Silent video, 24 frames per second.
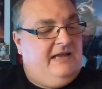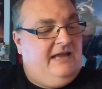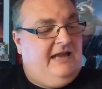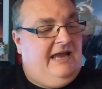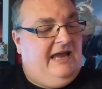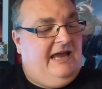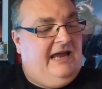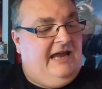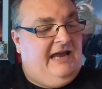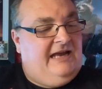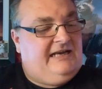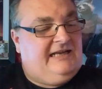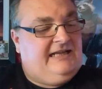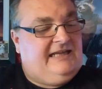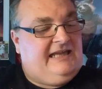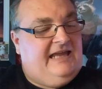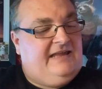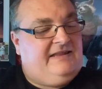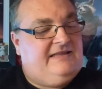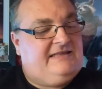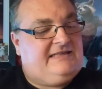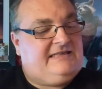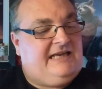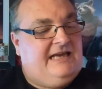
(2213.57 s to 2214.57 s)
Uh, and
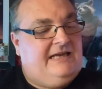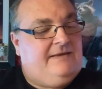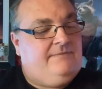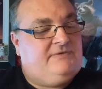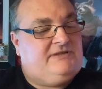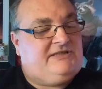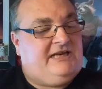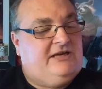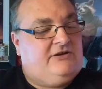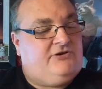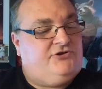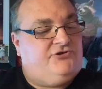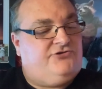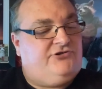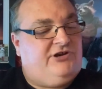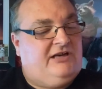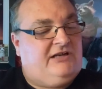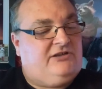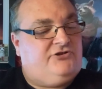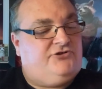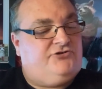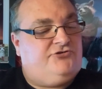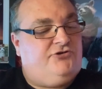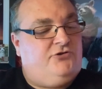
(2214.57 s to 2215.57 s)
again, the same soundtrack,
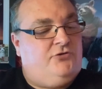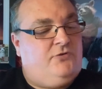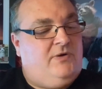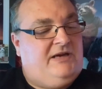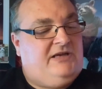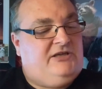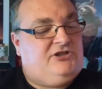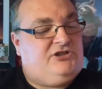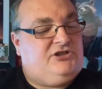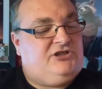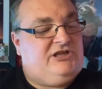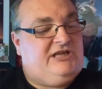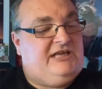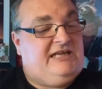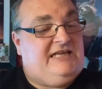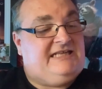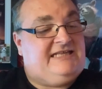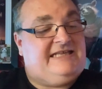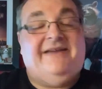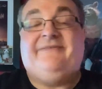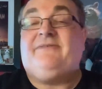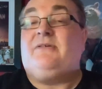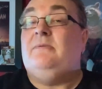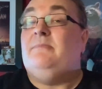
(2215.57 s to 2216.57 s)
True HD
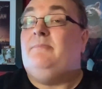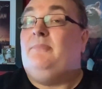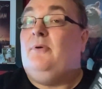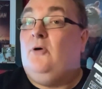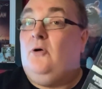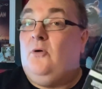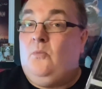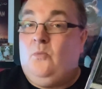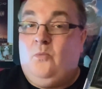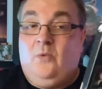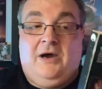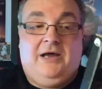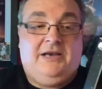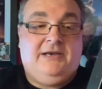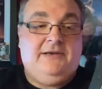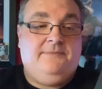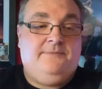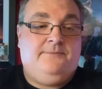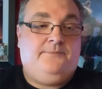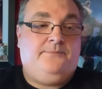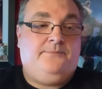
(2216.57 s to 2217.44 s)
7.1.